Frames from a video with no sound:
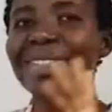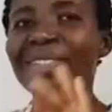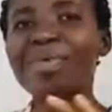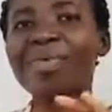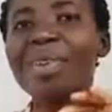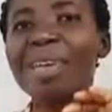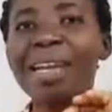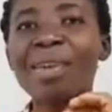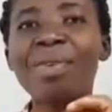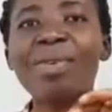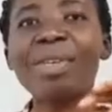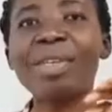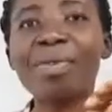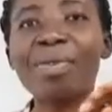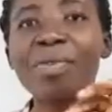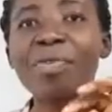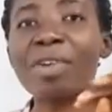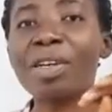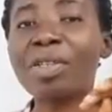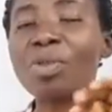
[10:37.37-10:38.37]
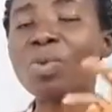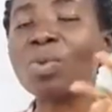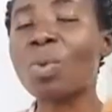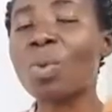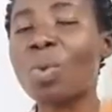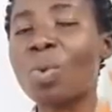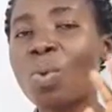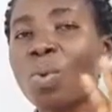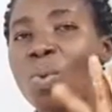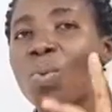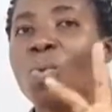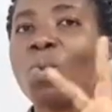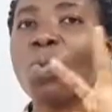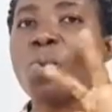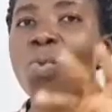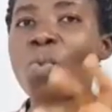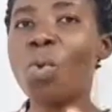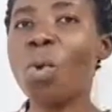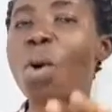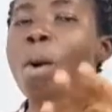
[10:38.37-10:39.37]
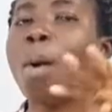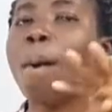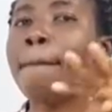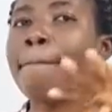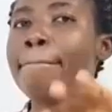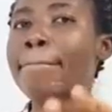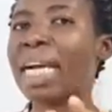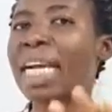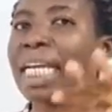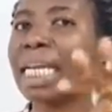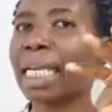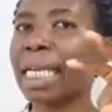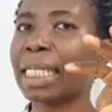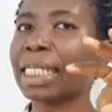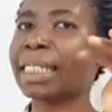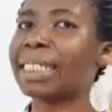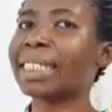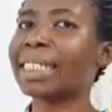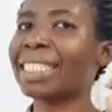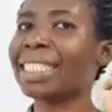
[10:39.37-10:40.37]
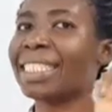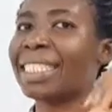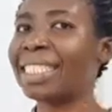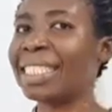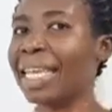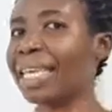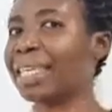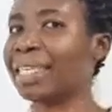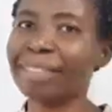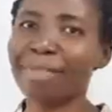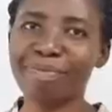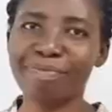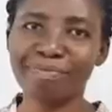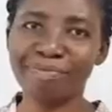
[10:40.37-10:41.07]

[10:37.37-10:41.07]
we are going over to Nkwo market day.